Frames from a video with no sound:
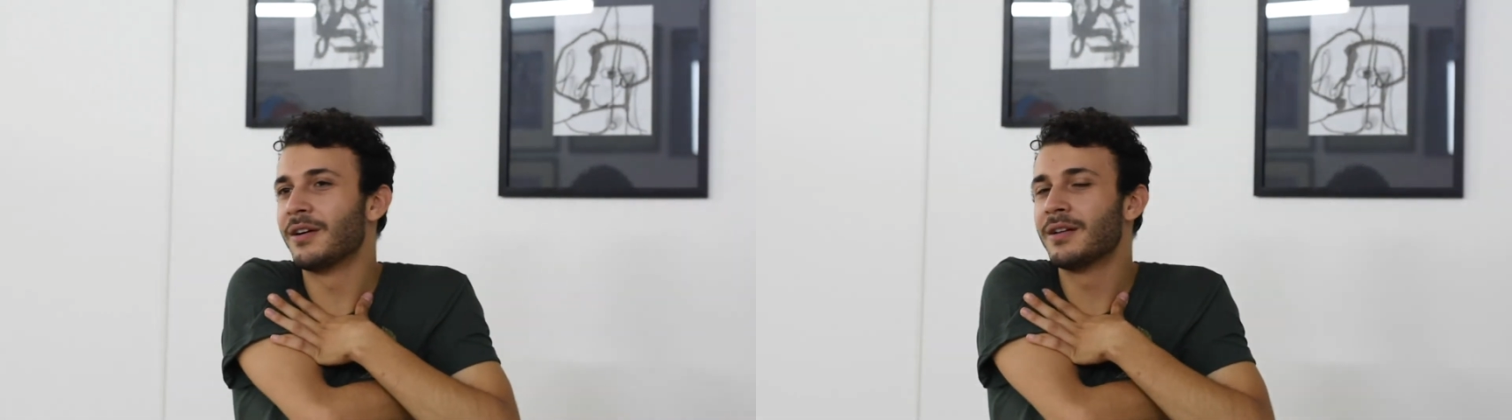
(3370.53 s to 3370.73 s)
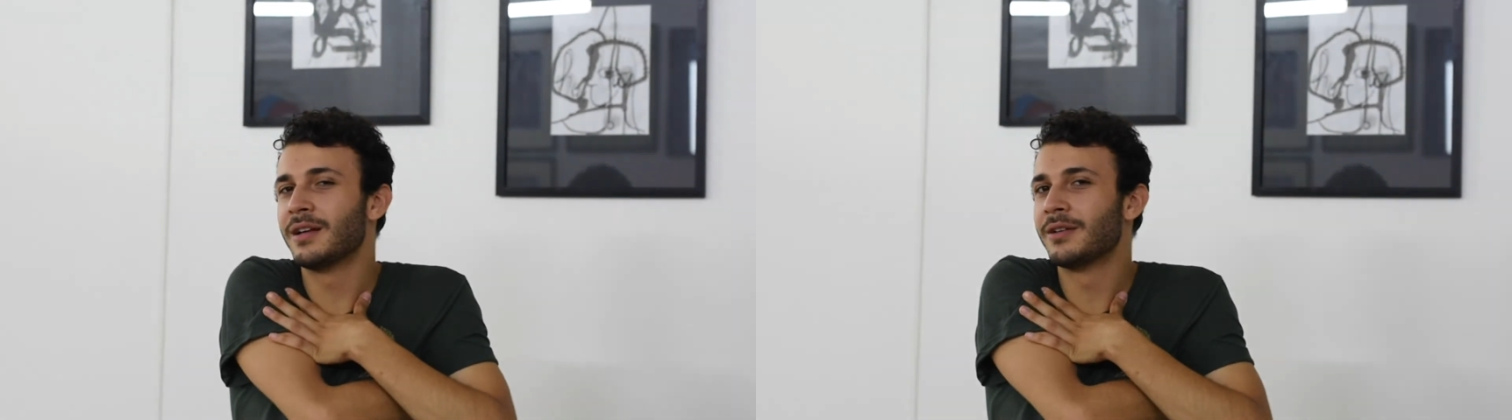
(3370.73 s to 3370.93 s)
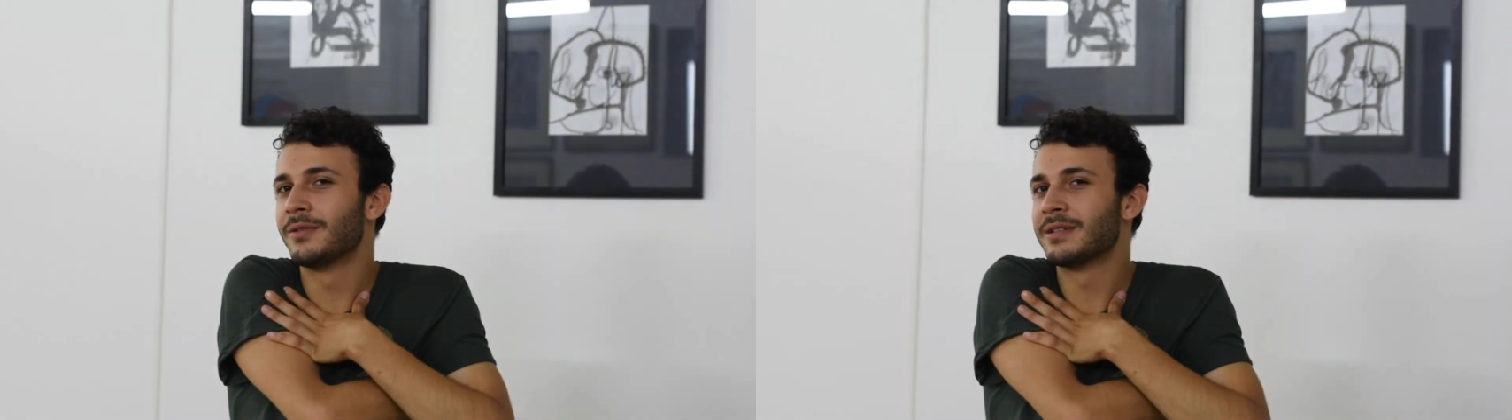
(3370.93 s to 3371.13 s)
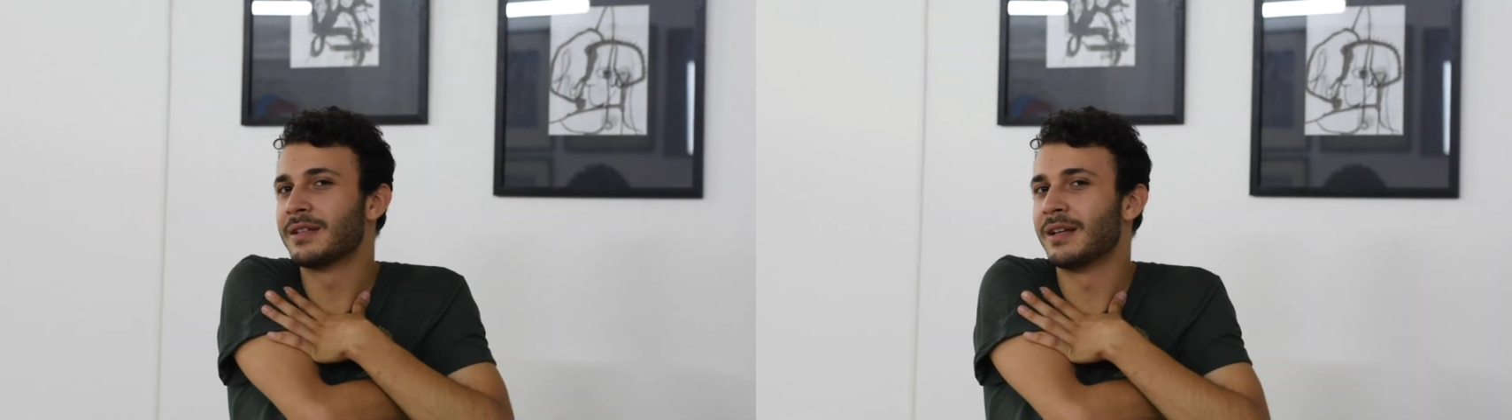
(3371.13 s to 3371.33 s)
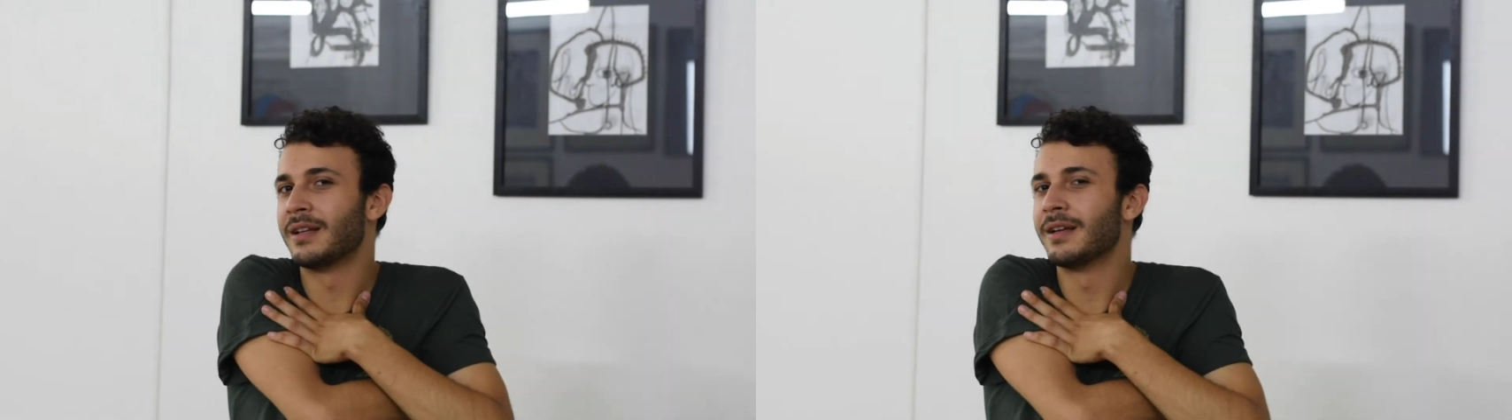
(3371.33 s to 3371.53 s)
All I know is
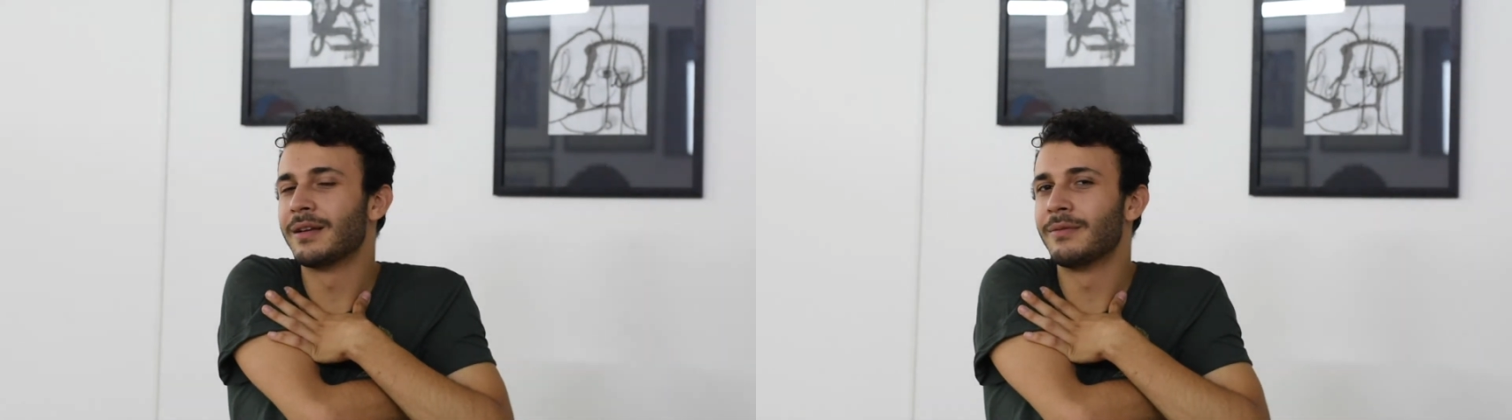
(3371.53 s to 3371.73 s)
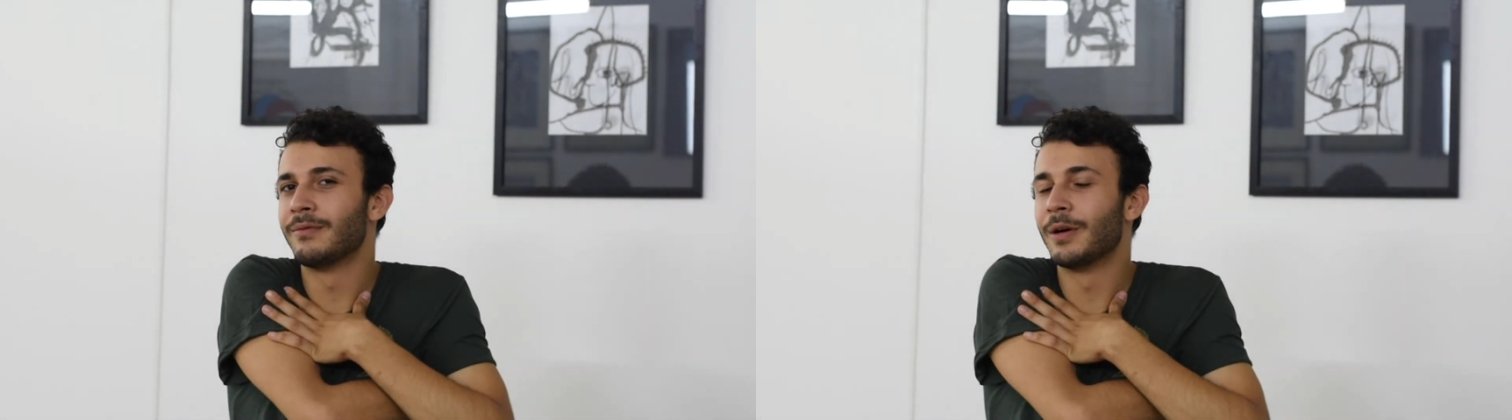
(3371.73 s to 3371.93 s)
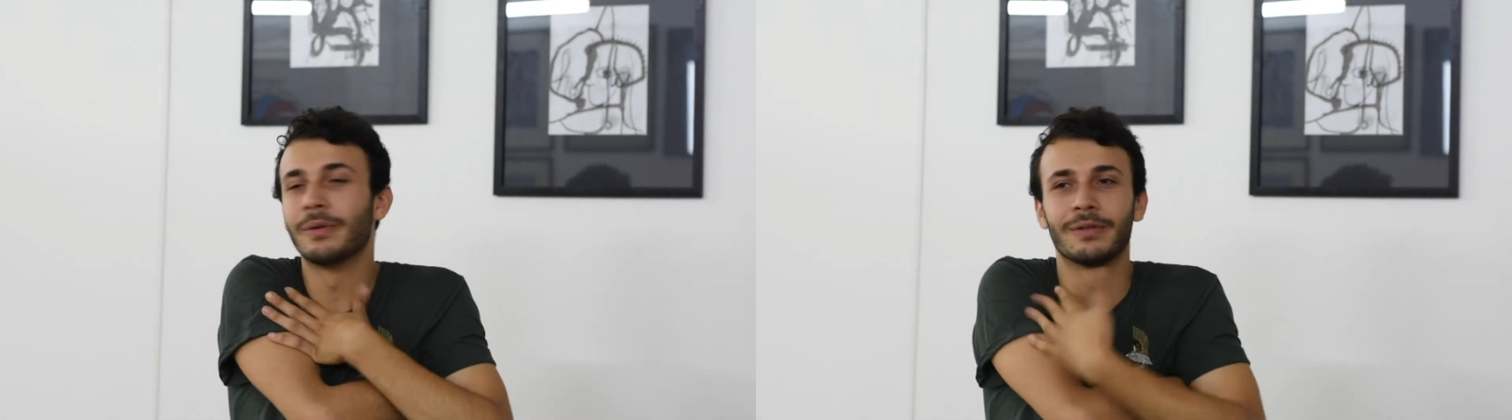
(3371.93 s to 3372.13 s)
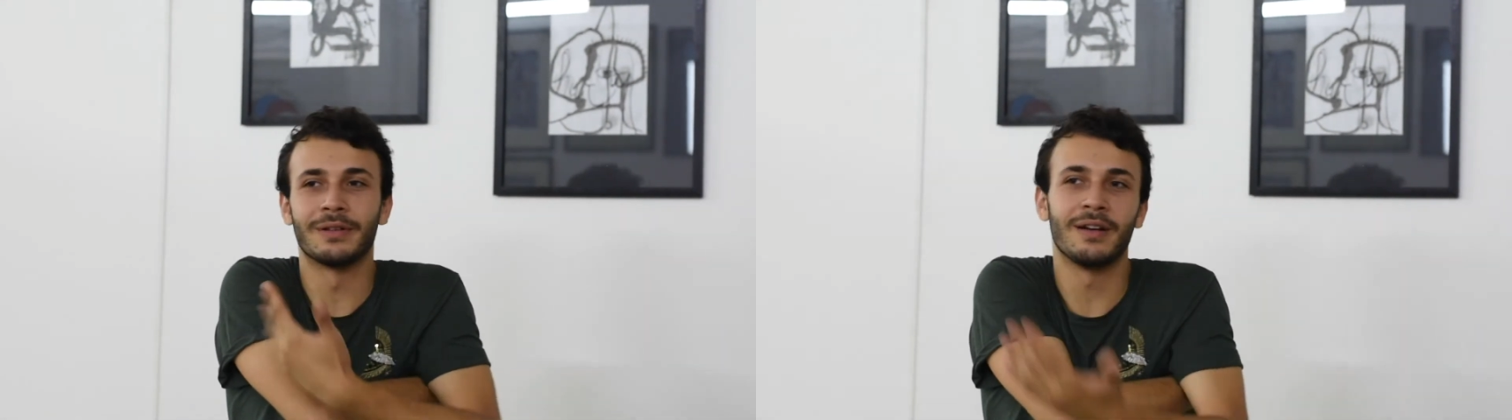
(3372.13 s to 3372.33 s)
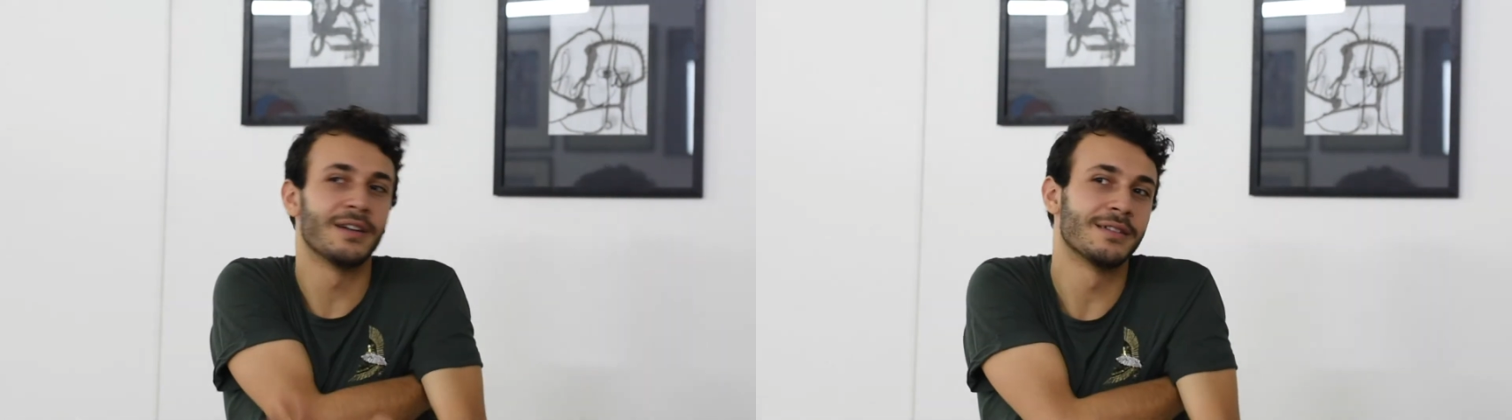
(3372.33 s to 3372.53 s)
that like what we were
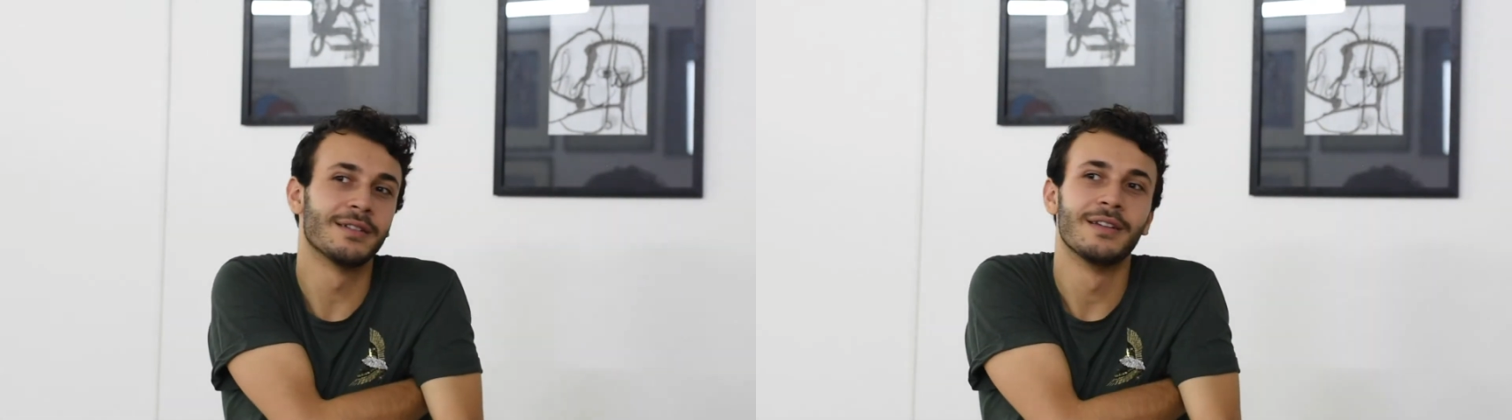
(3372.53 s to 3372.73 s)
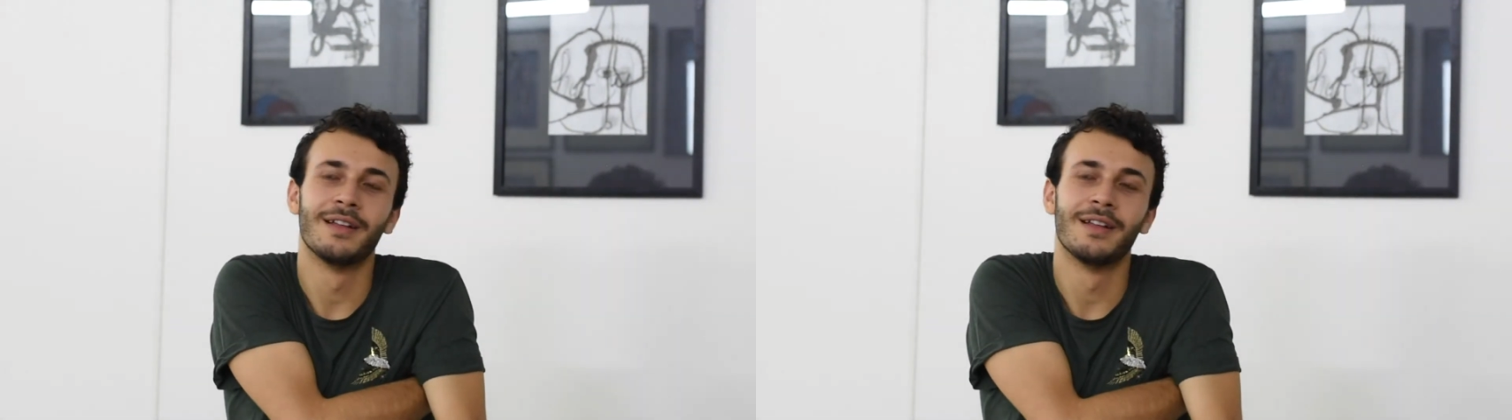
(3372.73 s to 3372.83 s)
taught,